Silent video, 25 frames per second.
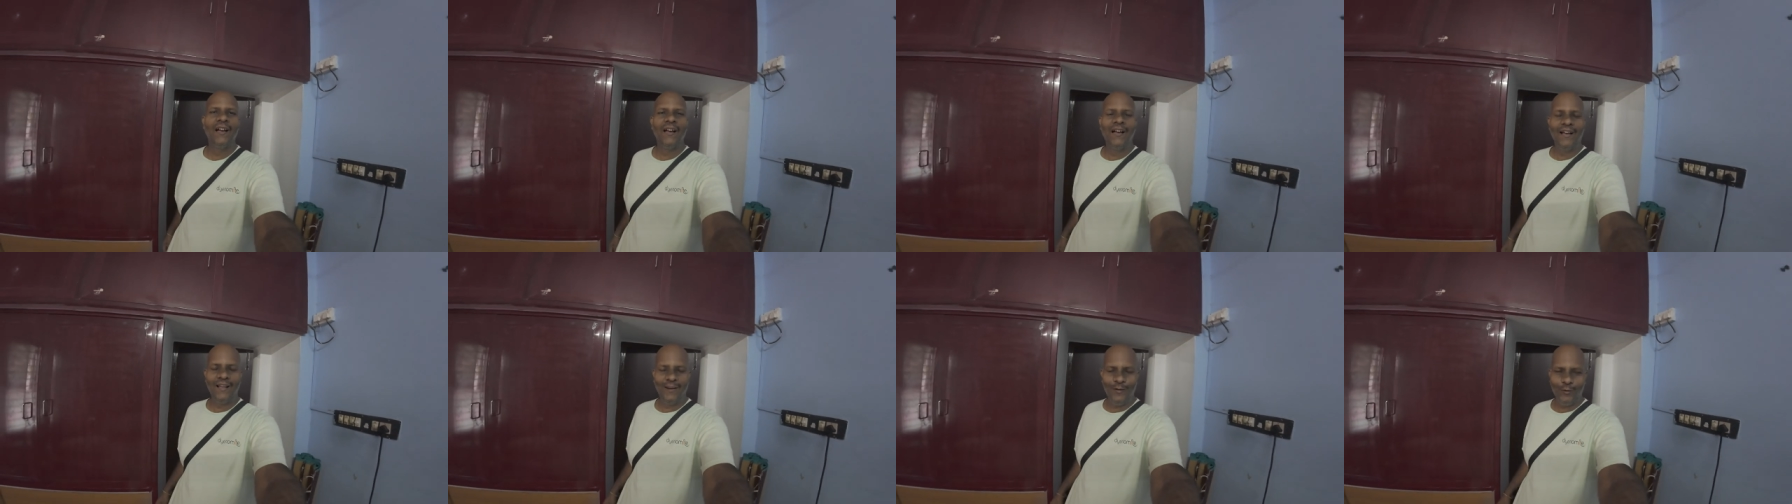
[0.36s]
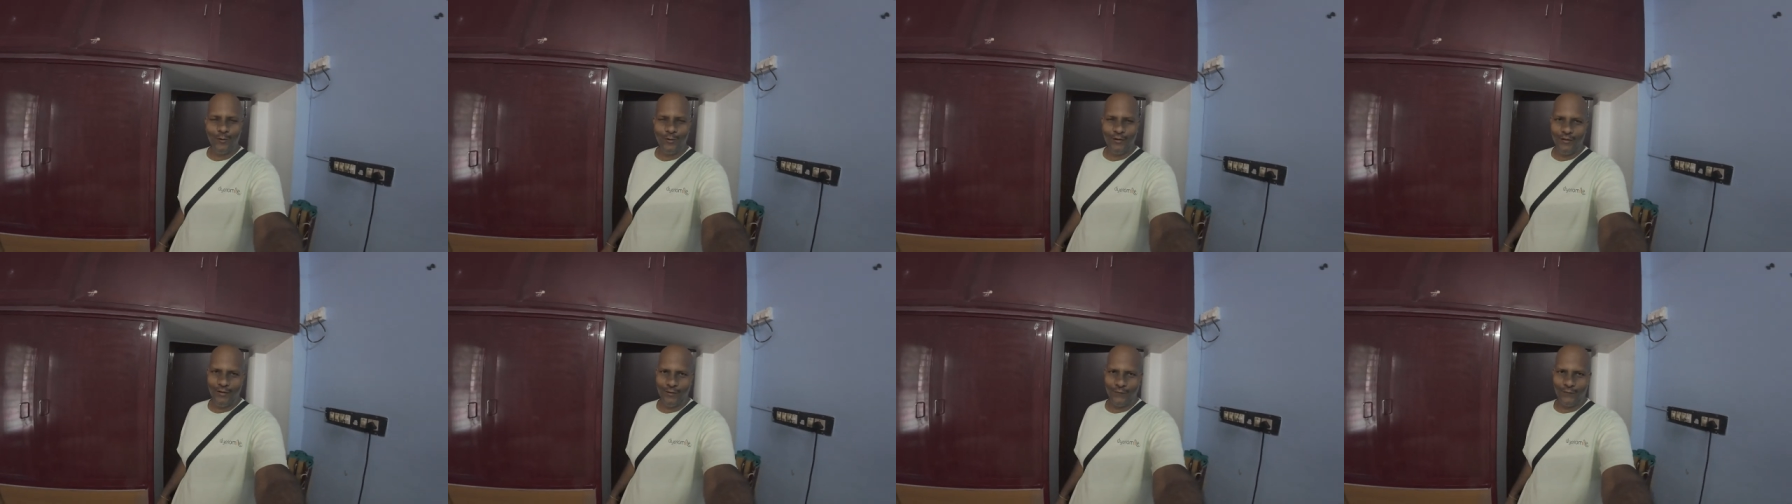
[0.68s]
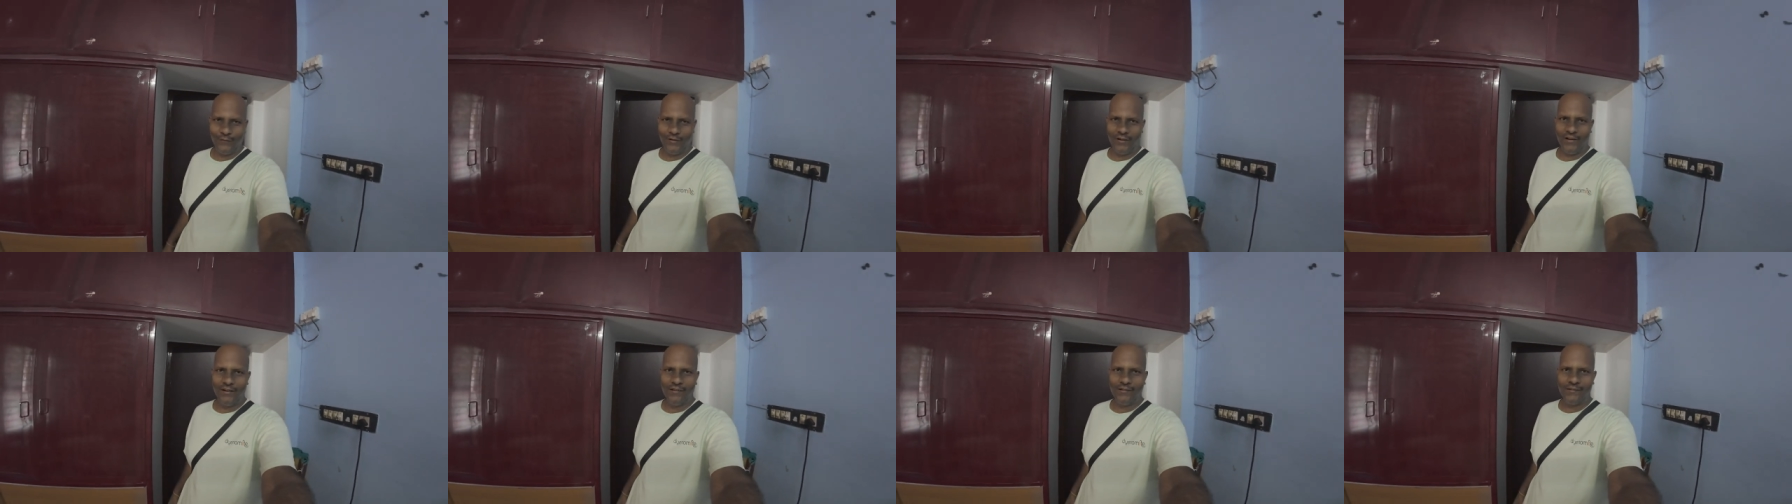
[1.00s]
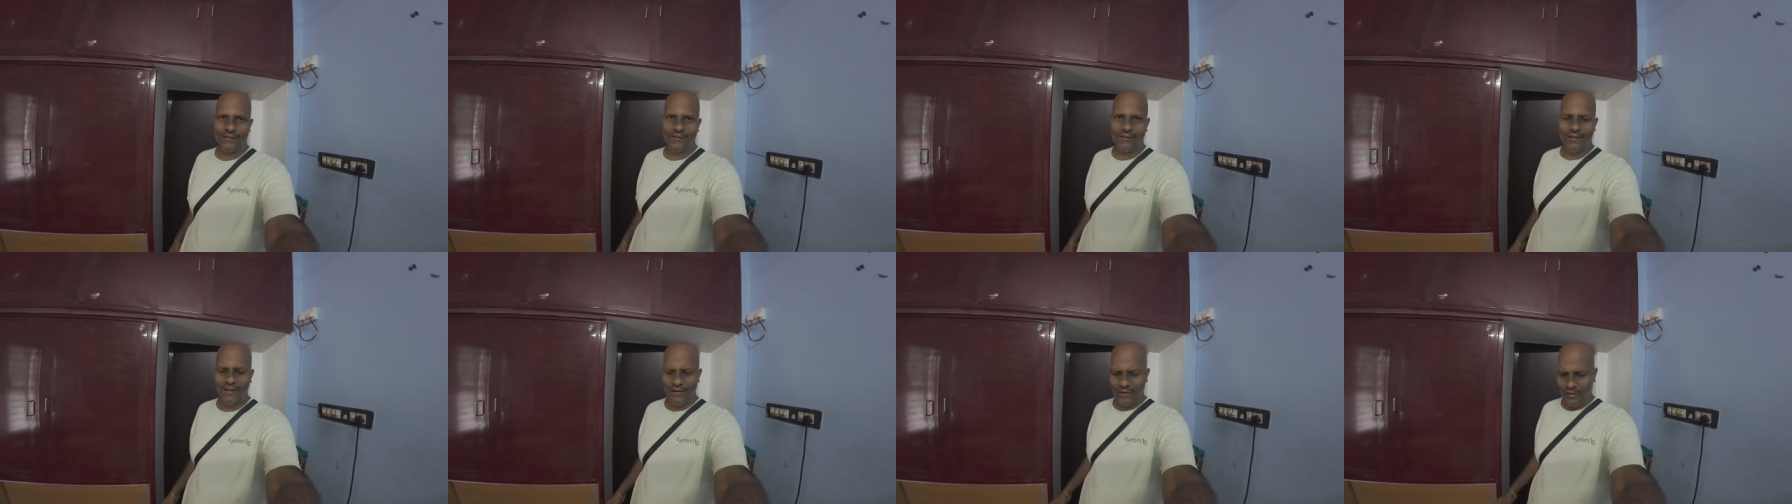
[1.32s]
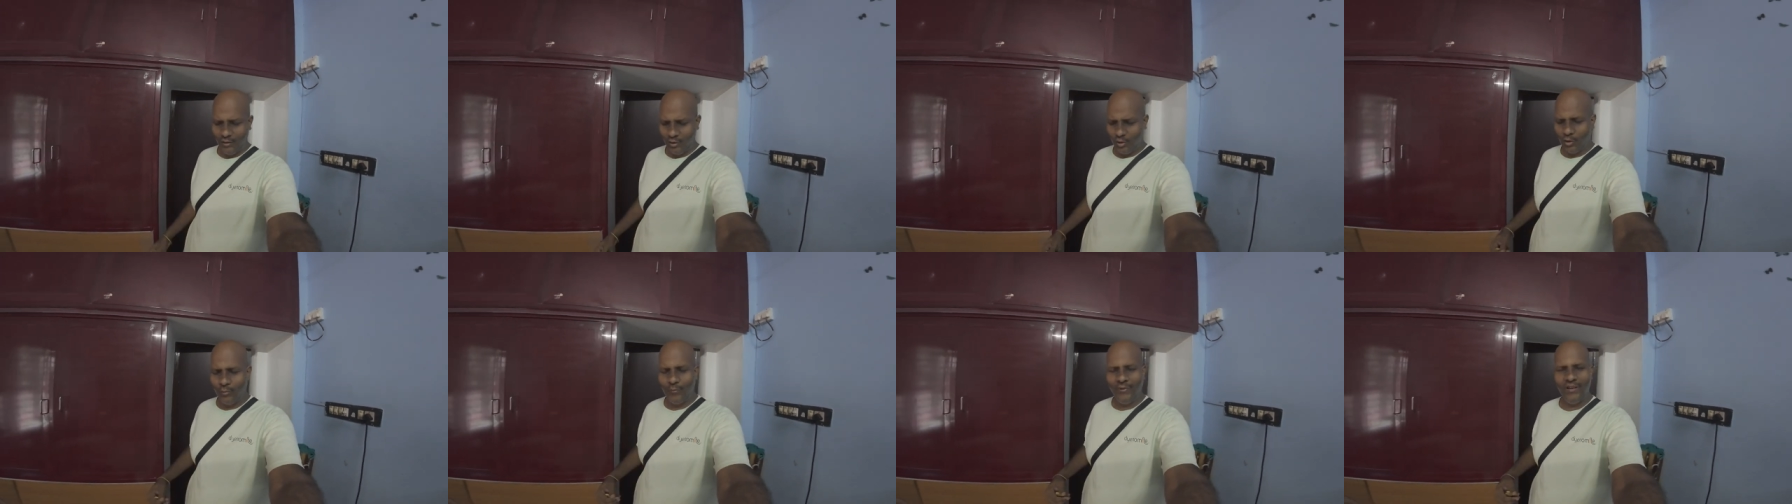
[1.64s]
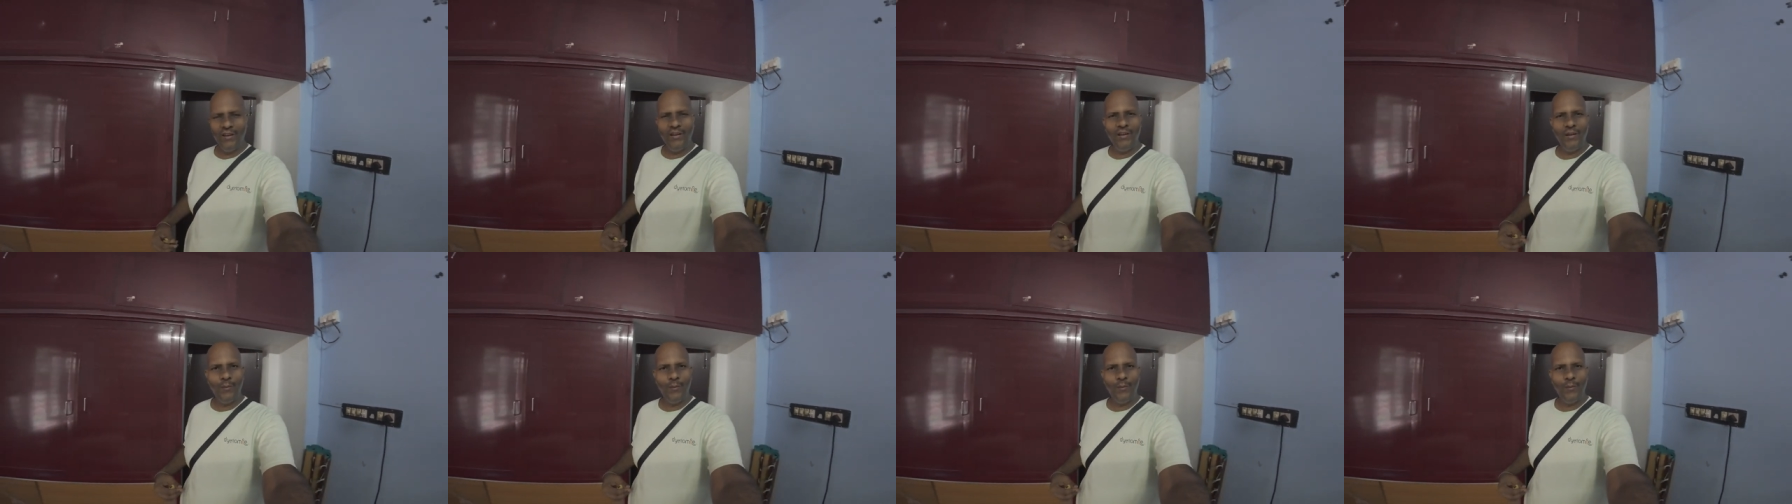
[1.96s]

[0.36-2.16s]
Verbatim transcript: Hello dear friends, you have been